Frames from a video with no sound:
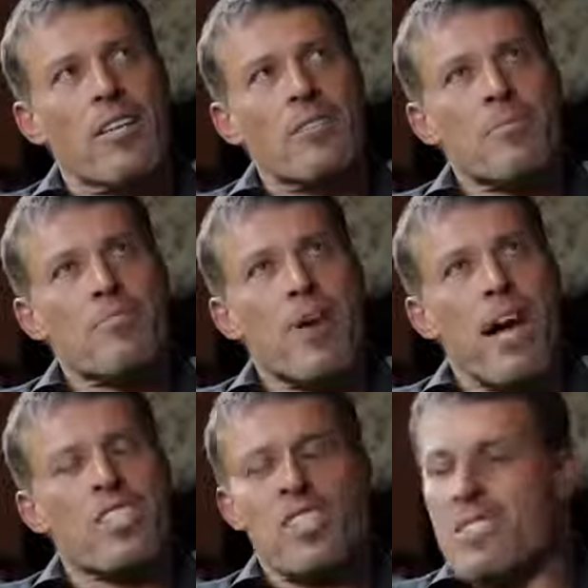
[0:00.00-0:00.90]

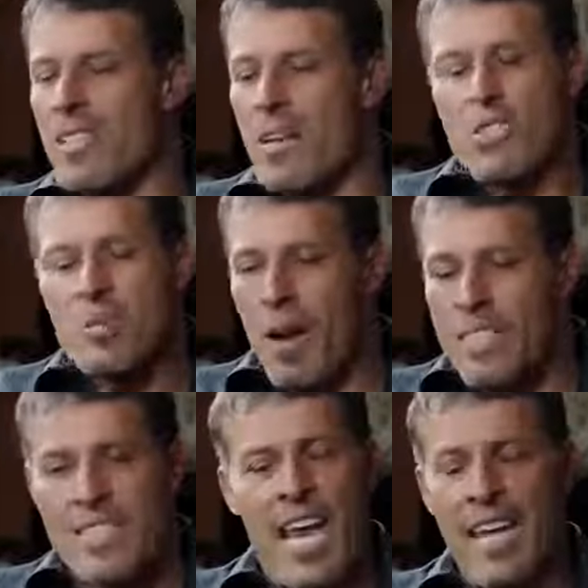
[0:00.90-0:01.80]
It was
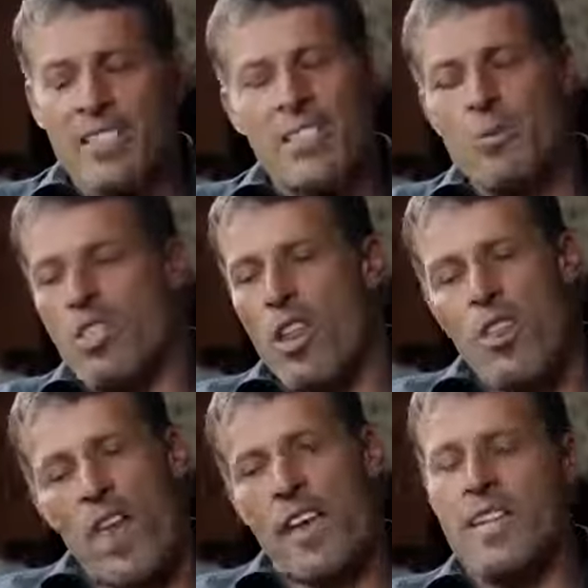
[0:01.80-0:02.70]
spontaneous. It was
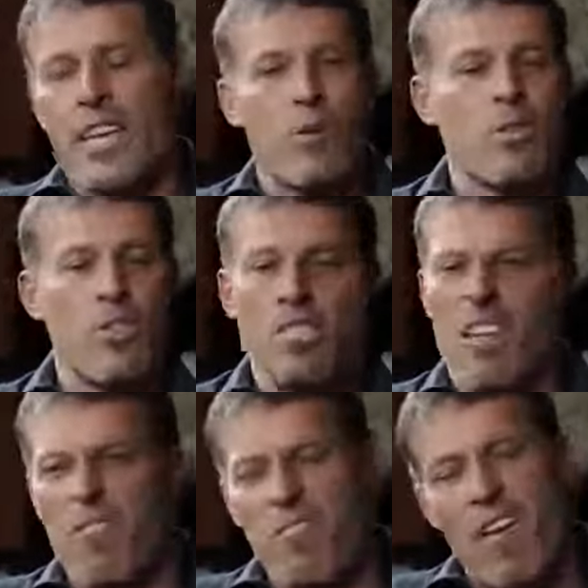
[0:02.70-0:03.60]
authentic.
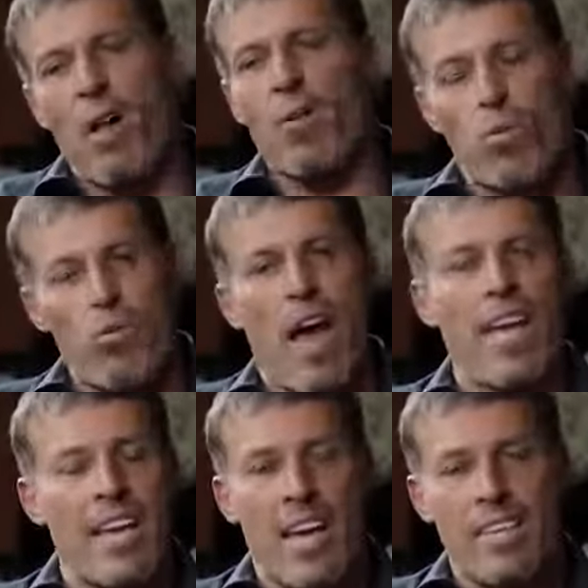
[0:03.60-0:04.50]
It felt
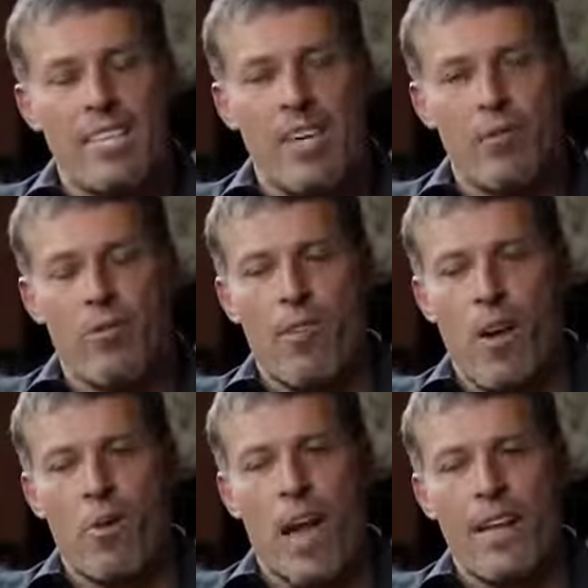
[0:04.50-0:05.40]
right. And I did what
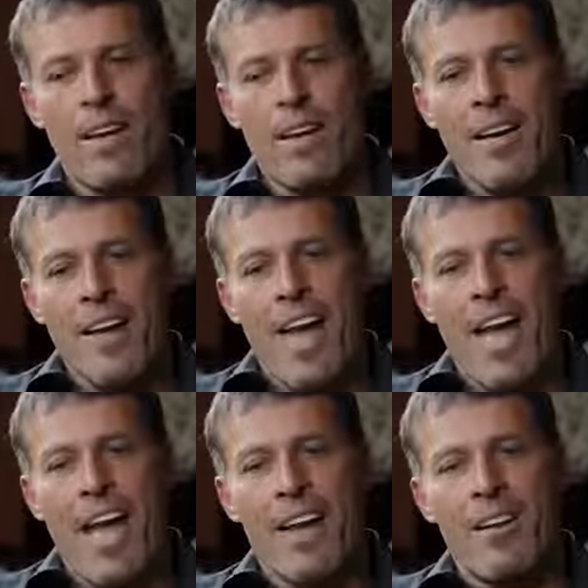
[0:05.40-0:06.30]
felt right.
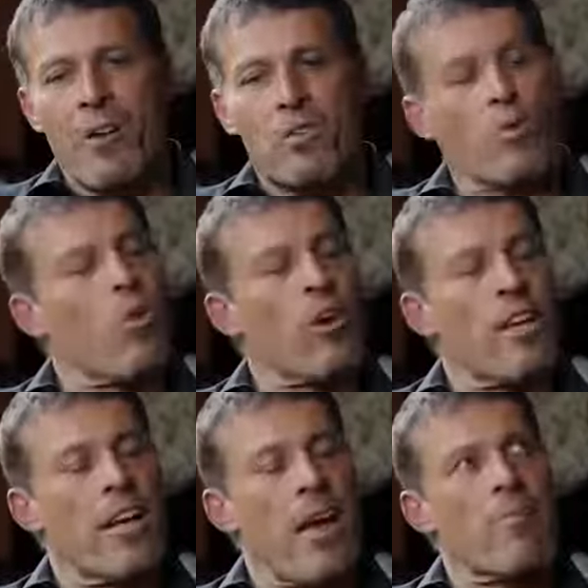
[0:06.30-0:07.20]
And I was
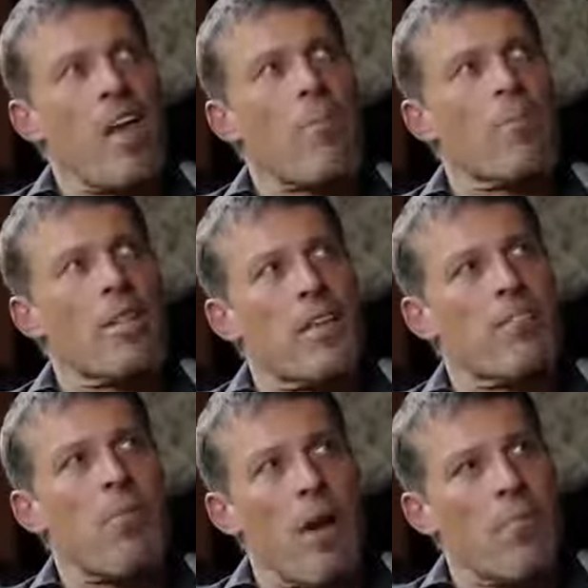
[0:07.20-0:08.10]
rewarded. And I believed
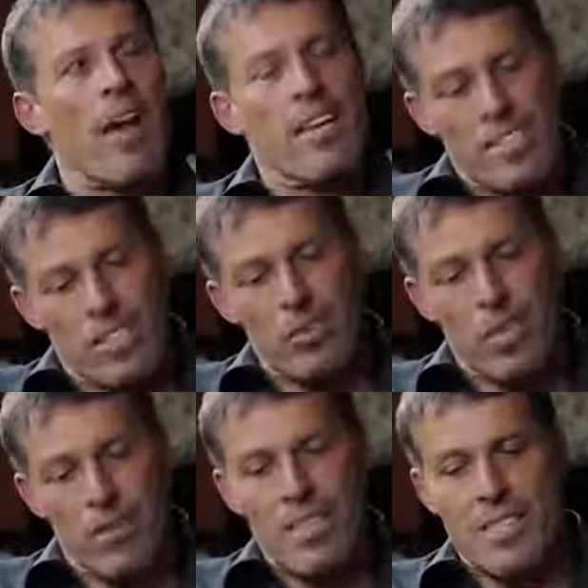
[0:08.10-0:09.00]
in my mind. I still
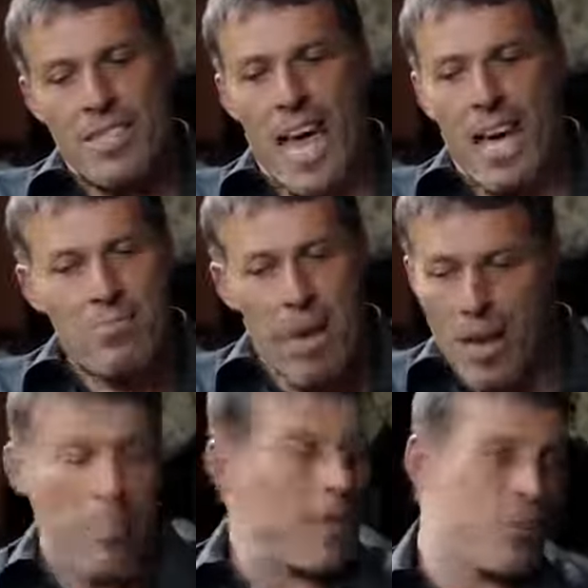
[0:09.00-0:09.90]
believe to this day. It may
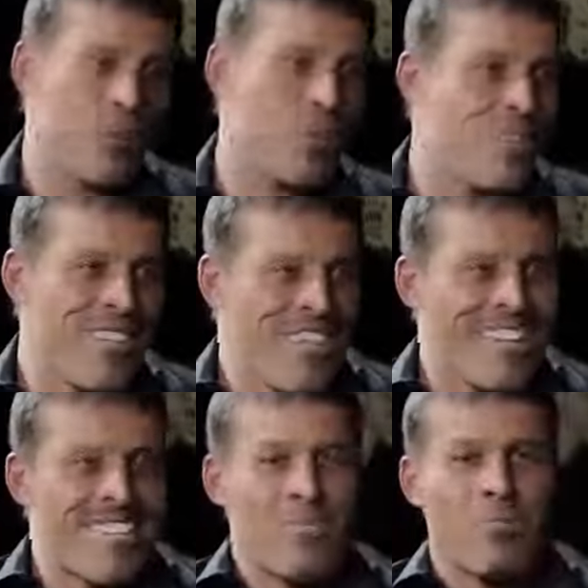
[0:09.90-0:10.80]
not be true,
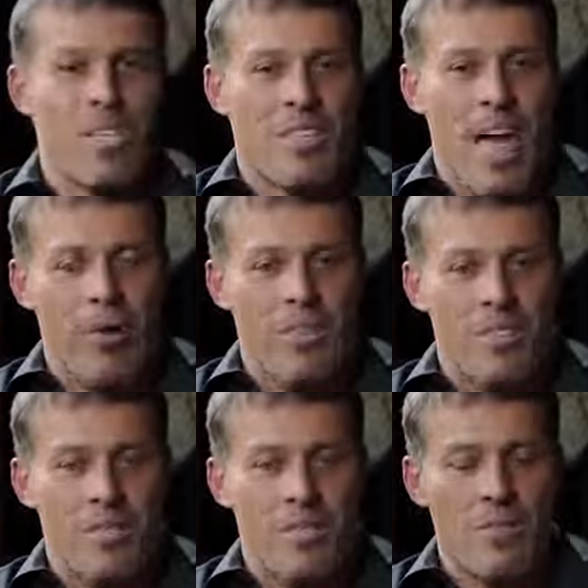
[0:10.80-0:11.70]
but that
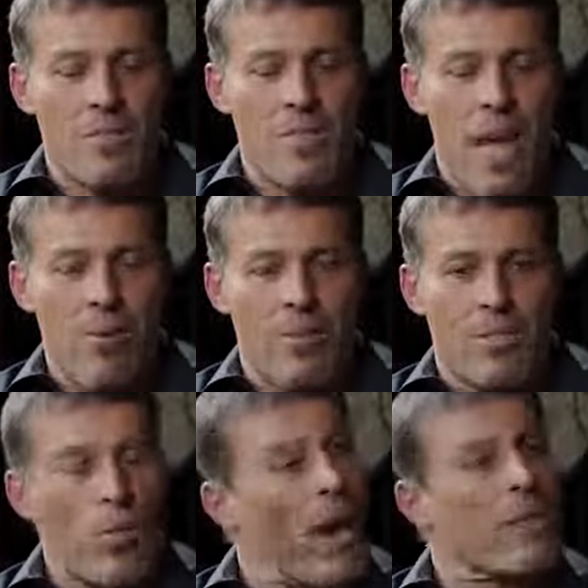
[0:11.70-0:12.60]
was
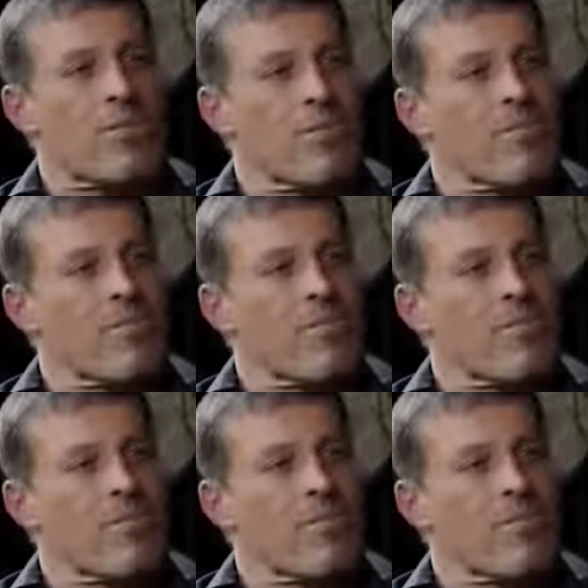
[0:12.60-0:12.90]
grace.